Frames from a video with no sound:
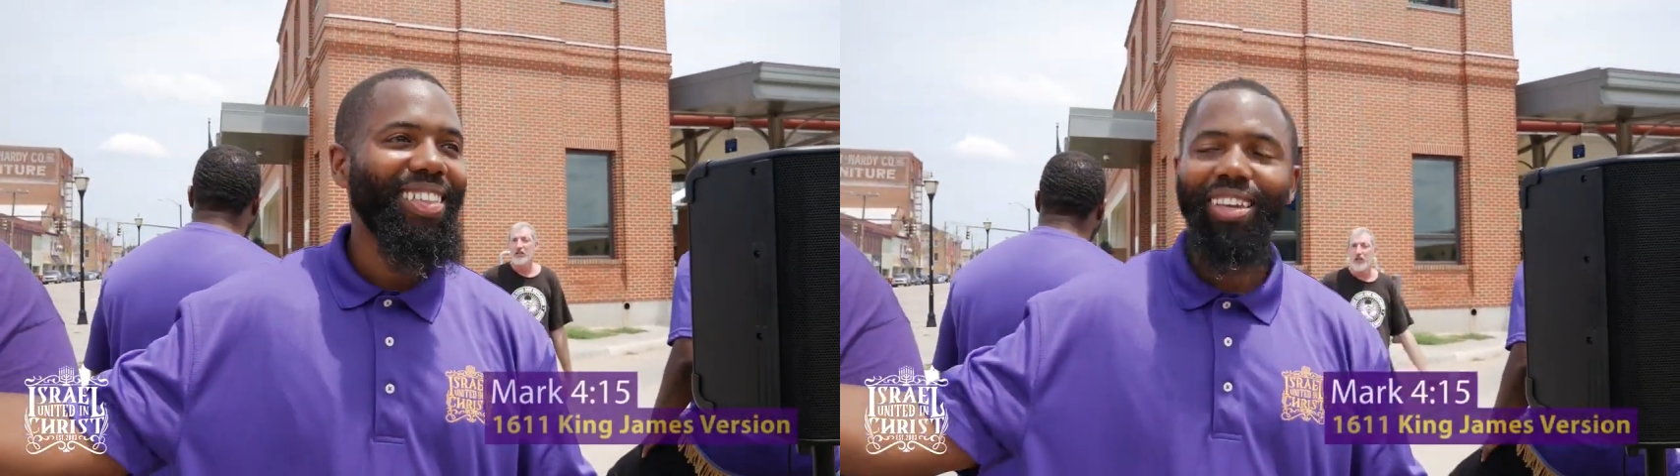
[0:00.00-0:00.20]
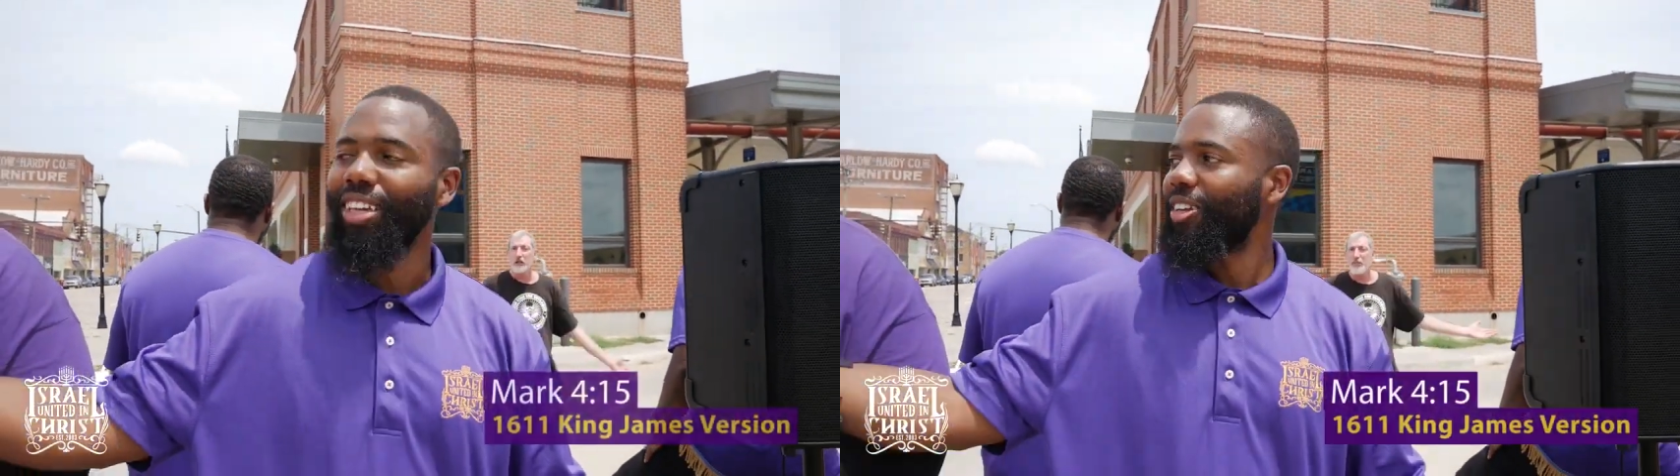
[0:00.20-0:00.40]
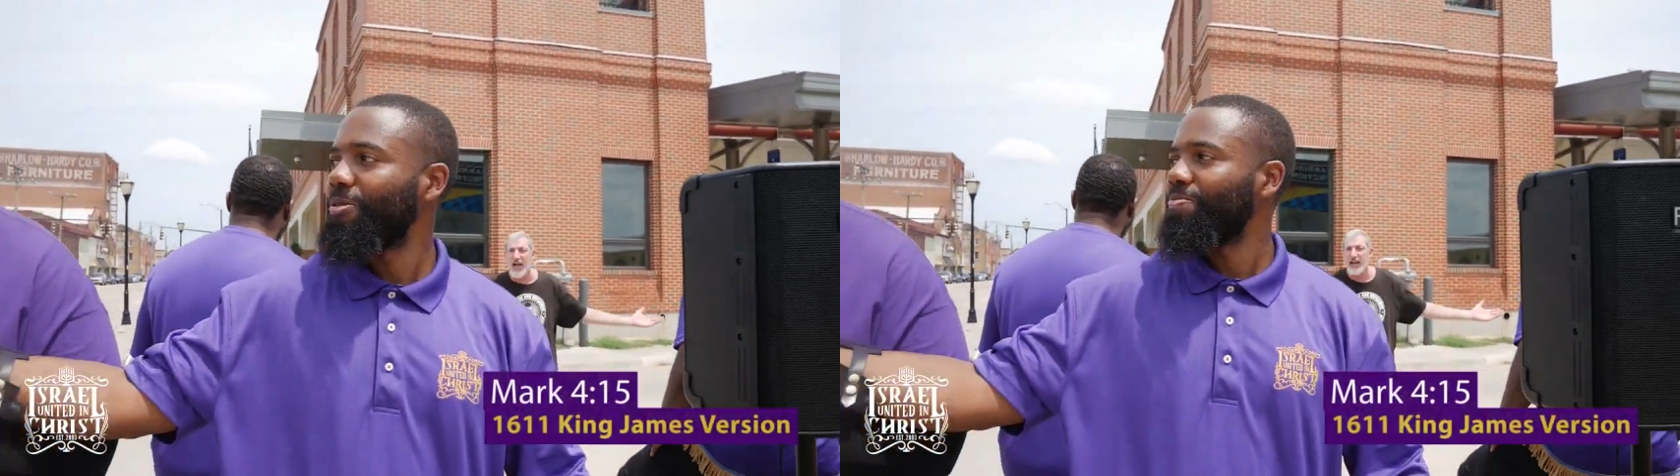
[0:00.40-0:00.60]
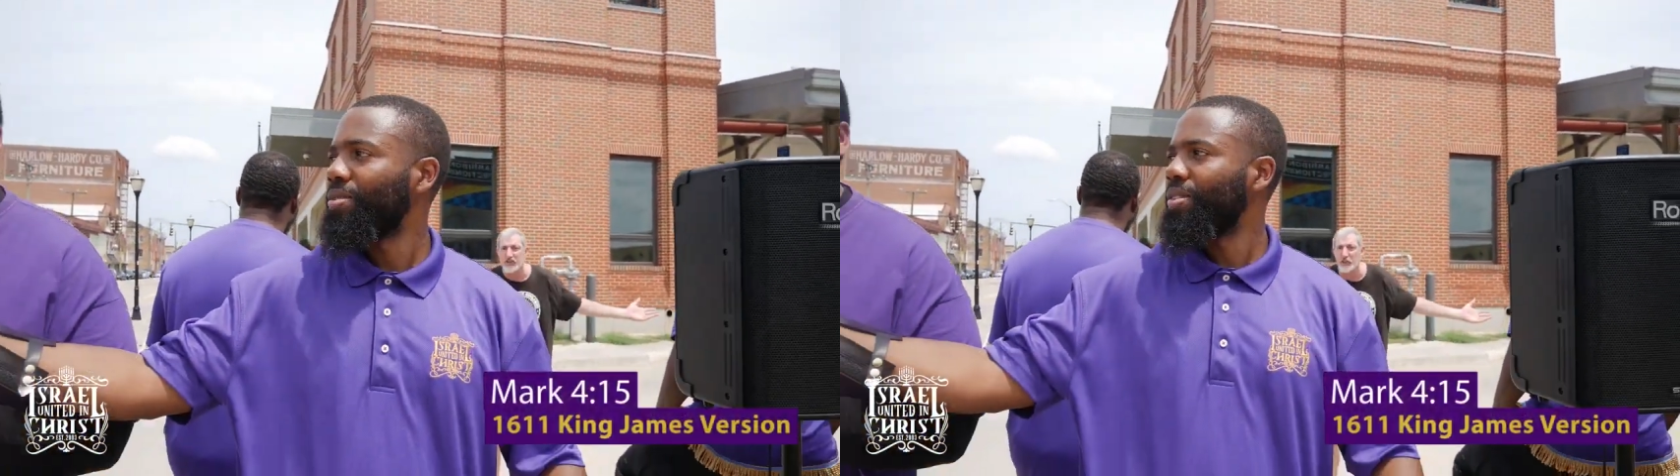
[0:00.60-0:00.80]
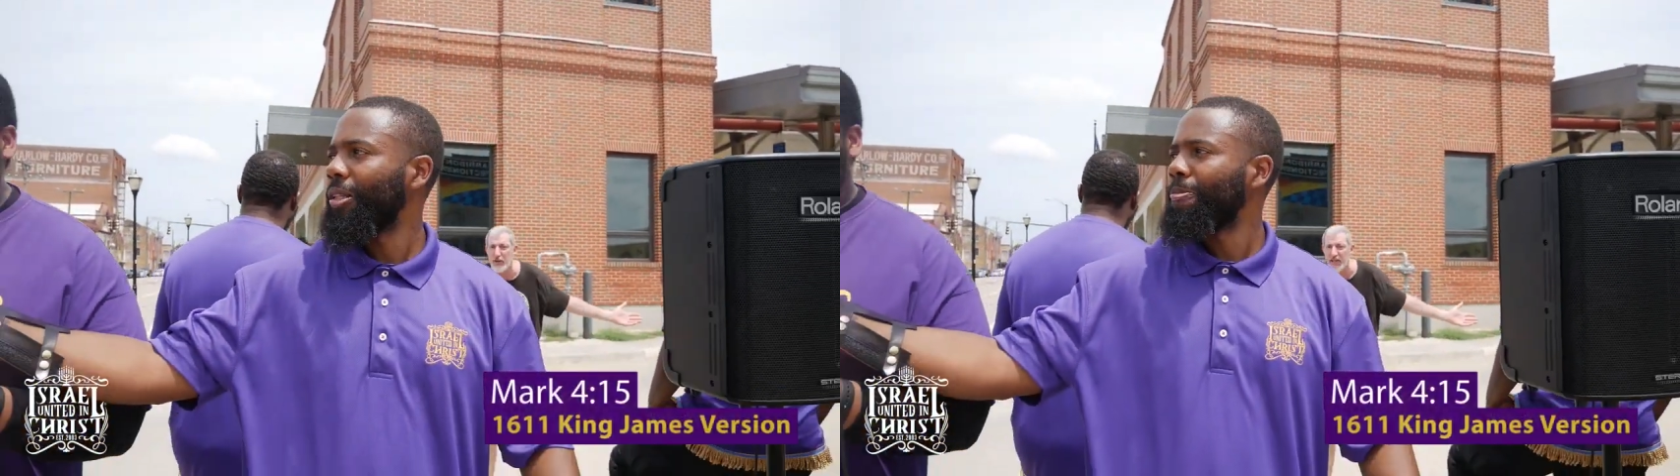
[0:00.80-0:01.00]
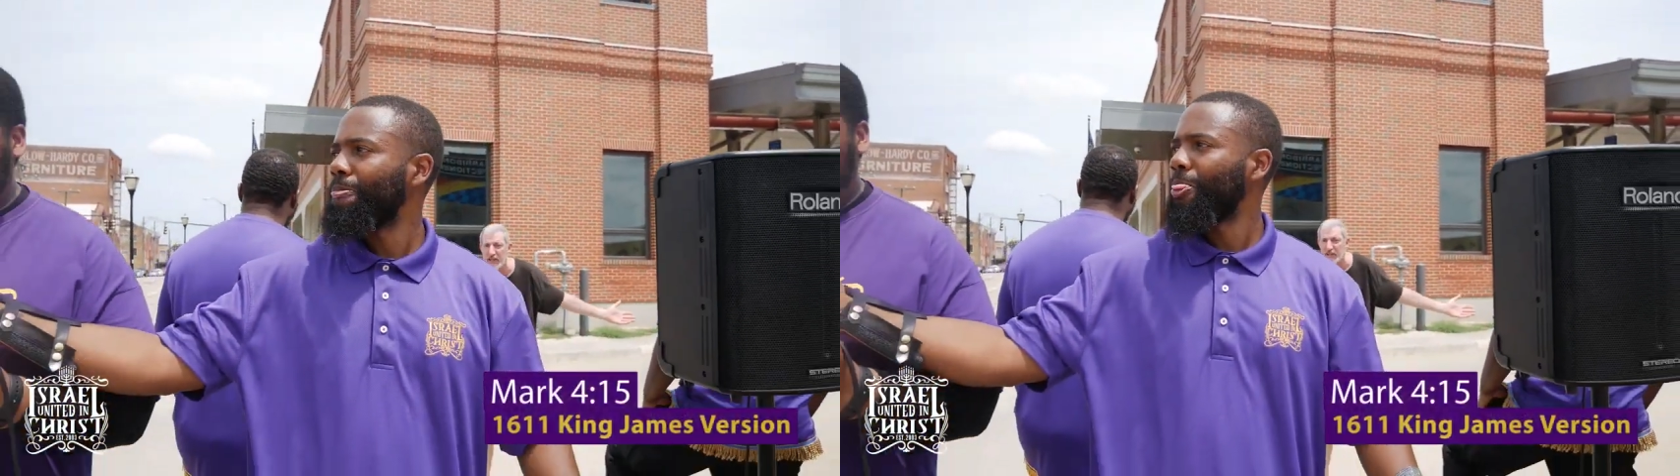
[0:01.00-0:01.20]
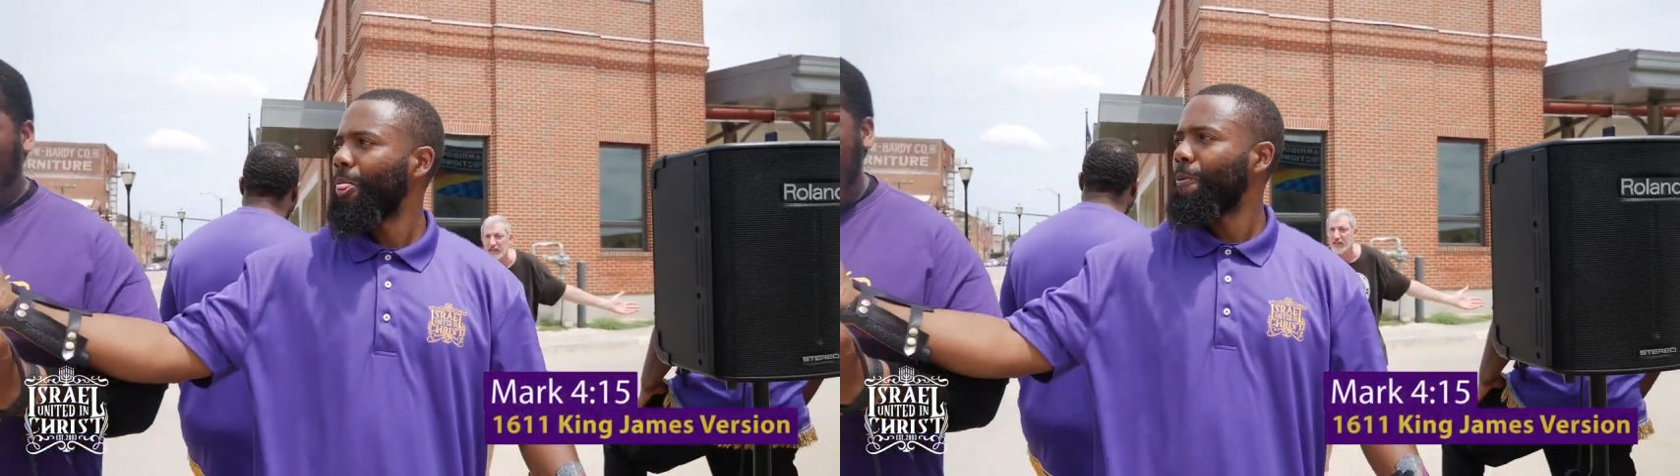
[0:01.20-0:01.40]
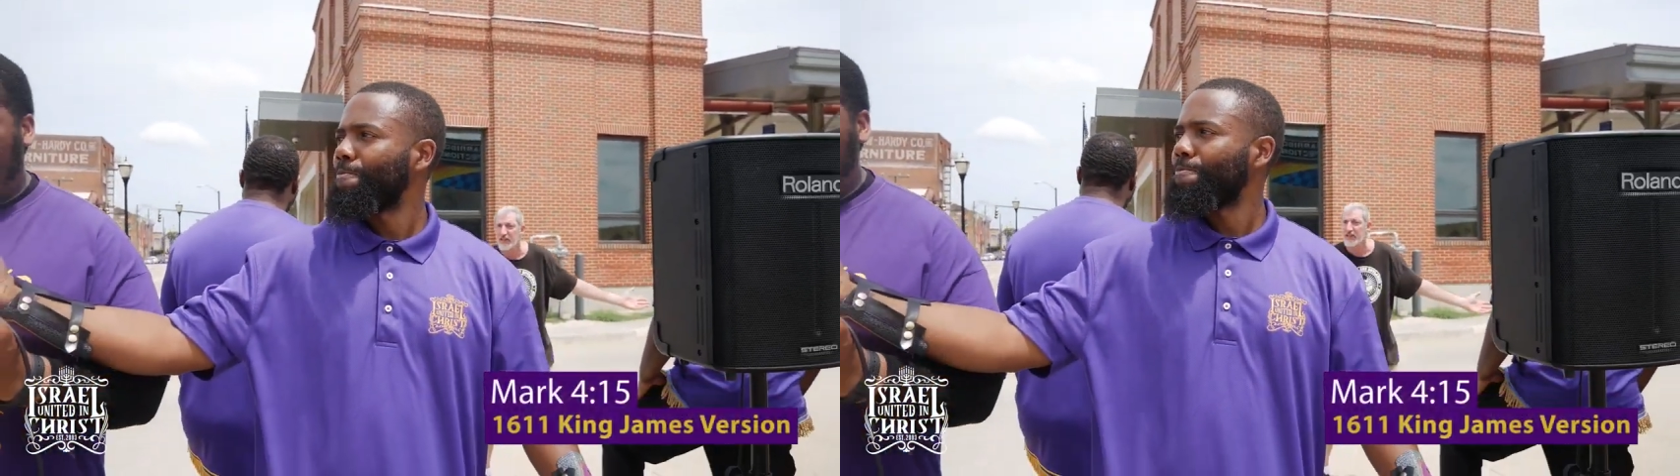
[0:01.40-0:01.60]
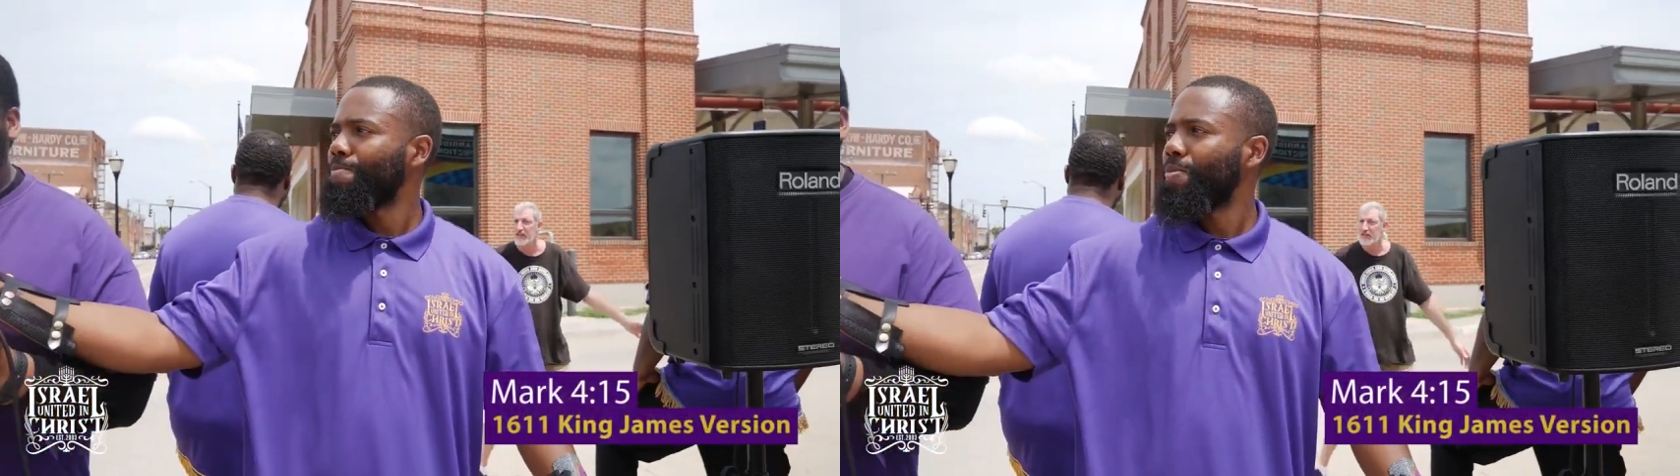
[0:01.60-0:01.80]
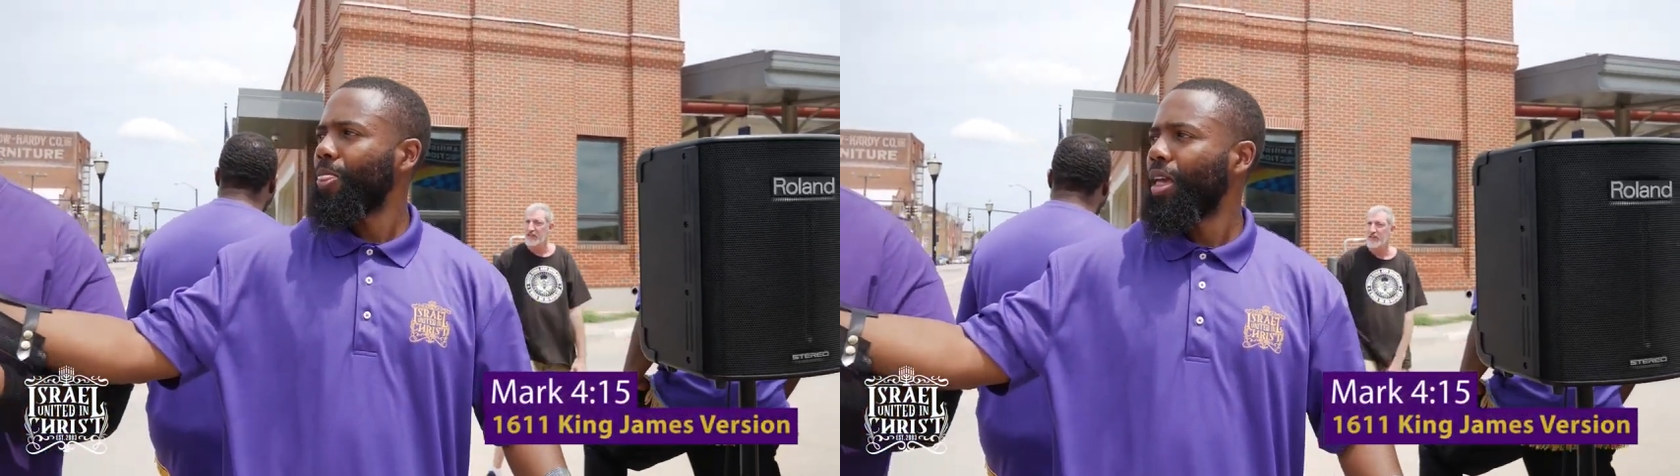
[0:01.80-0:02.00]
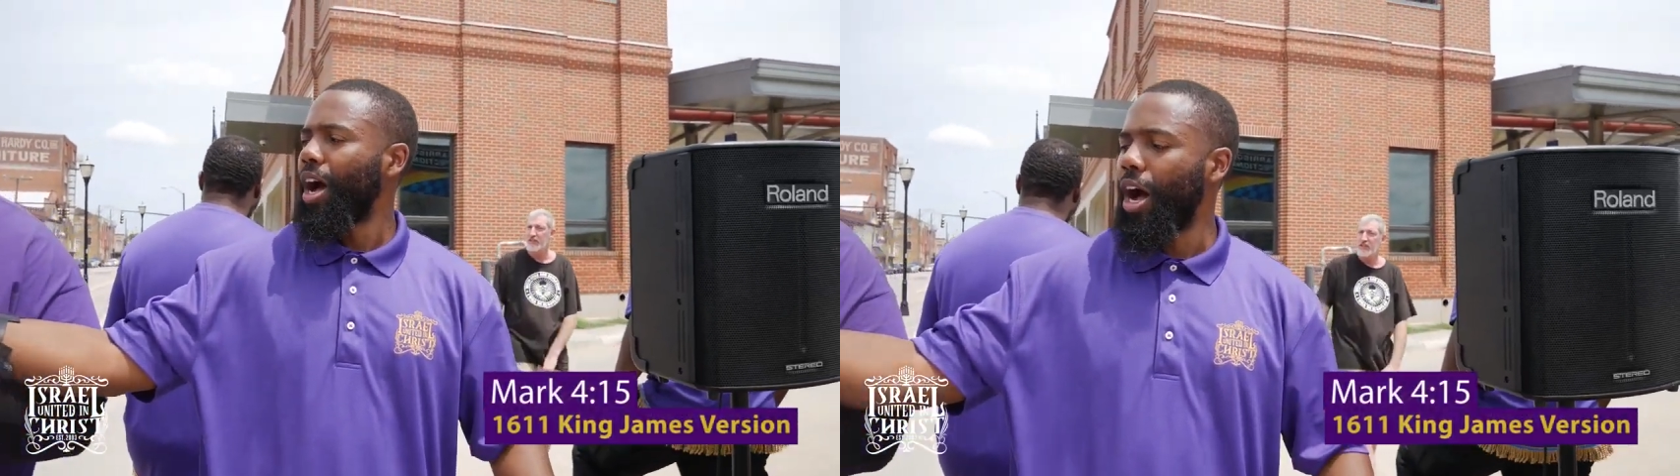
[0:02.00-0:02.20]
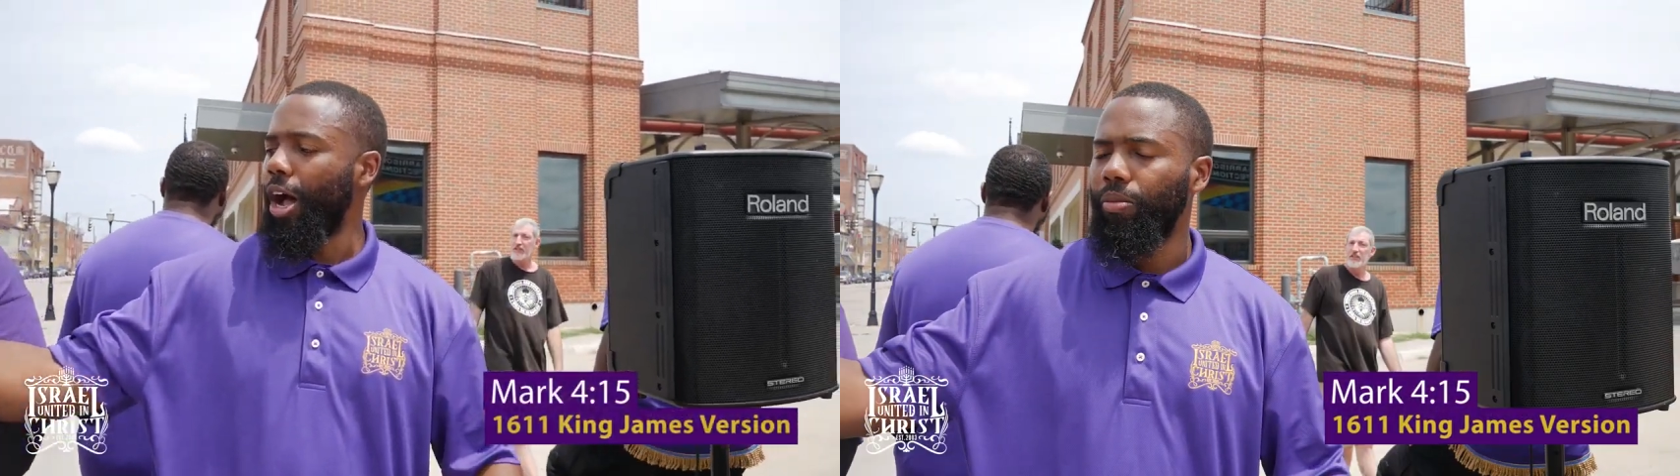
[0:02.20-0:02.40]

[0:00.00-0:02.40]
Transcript: And taketh away the word uh-huh.